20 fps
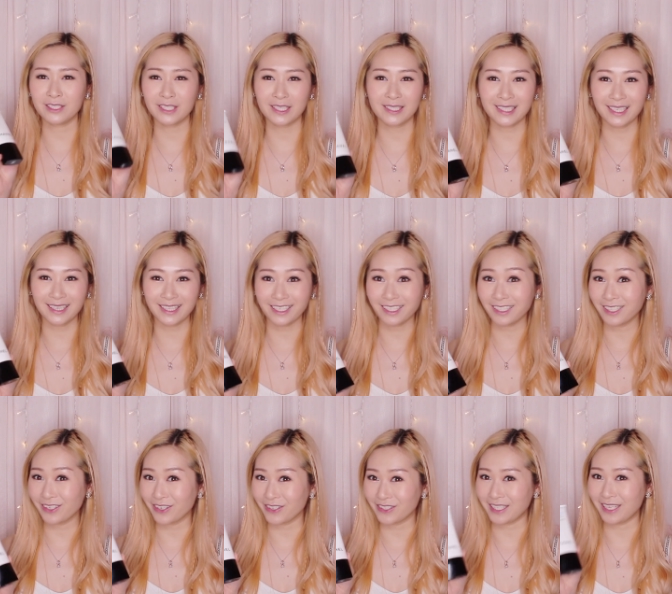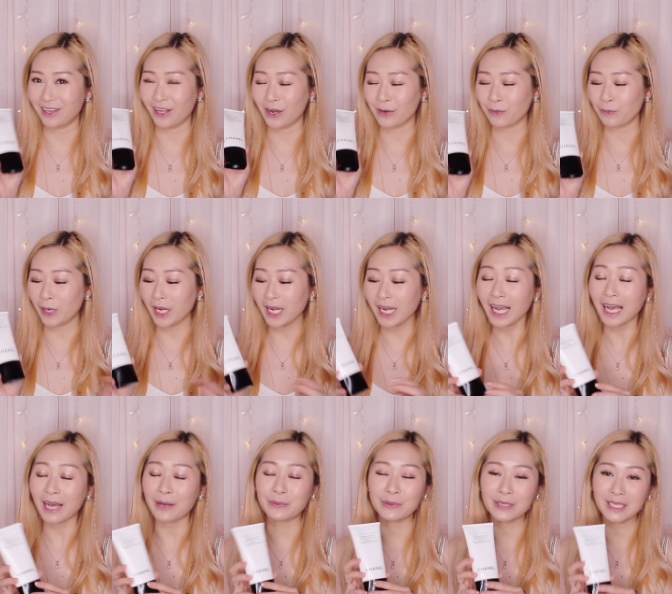just a little goes a long
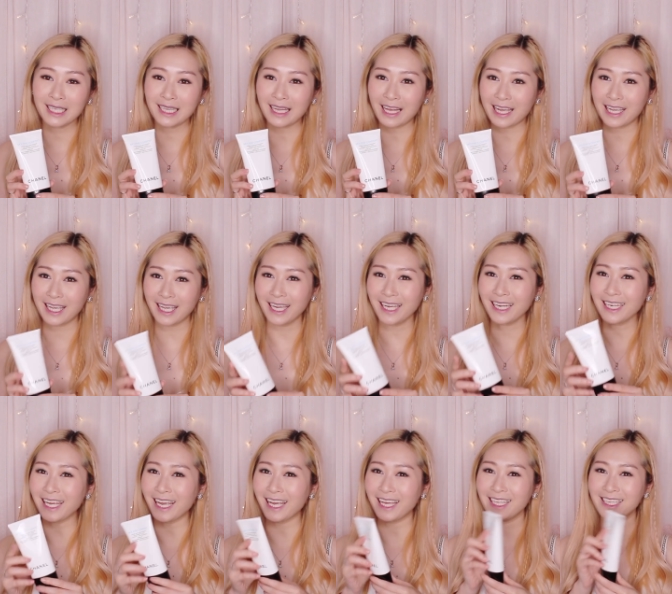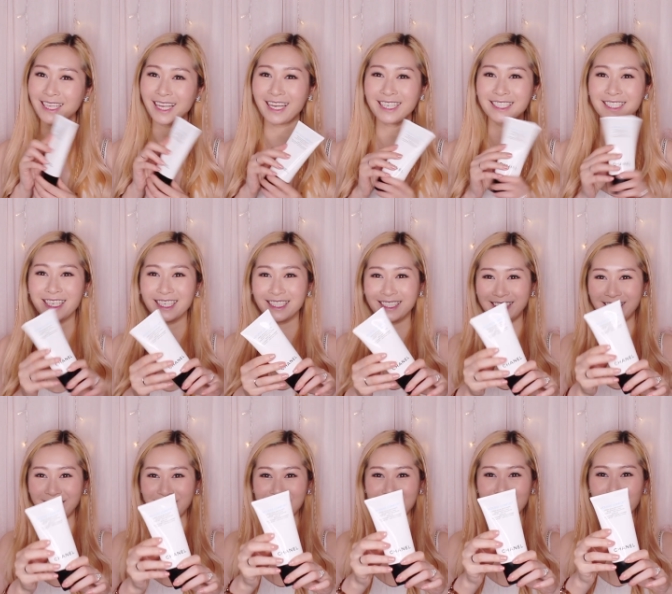way. I really like it, and I guess
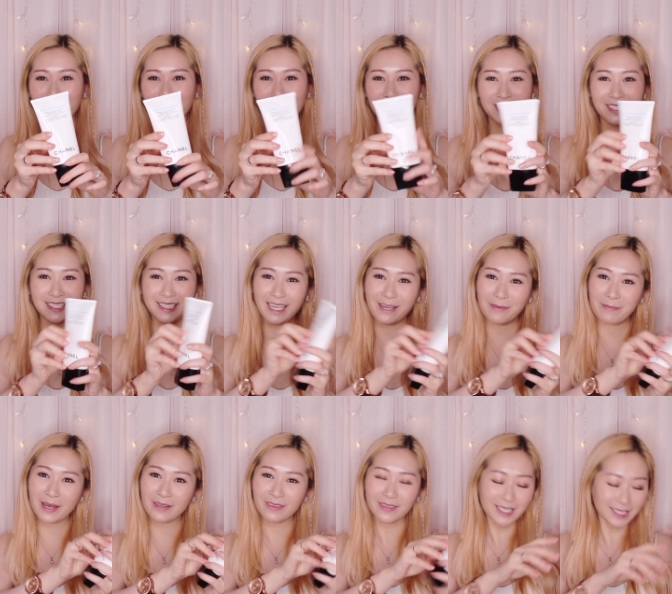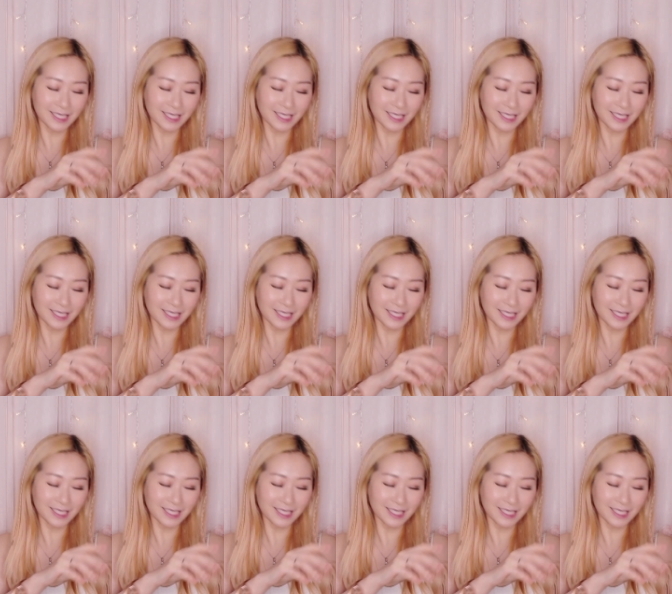there's no more to say about